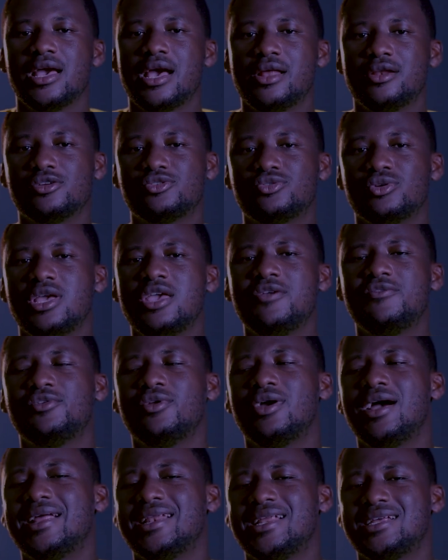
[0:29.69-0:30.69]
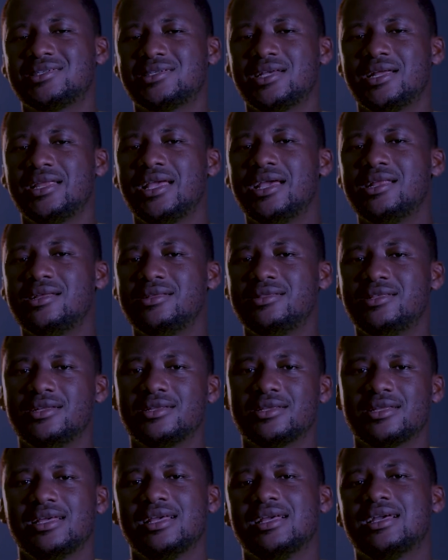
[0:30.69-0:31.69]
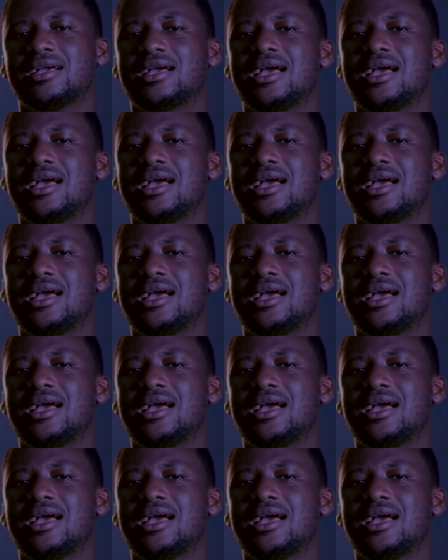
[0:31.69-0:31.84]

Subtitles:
And also, if you don't understand anything,